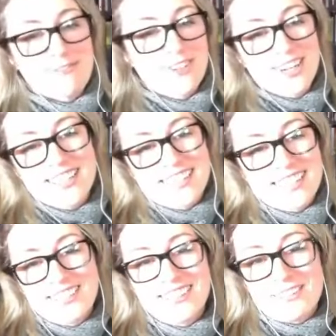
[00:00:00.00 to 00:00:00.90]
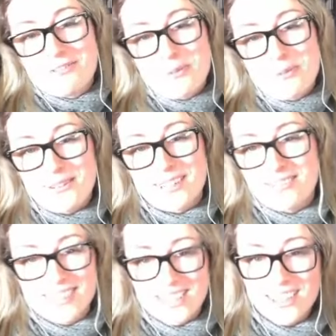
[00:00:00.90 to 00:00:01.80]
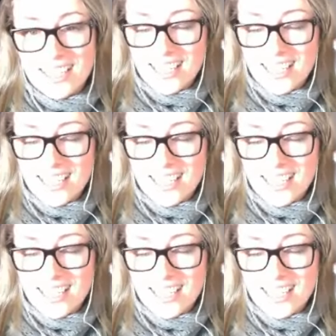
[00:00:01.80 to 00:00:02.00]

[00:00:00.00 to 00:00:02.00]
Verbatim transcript: I'm very secretive about what I'm doing.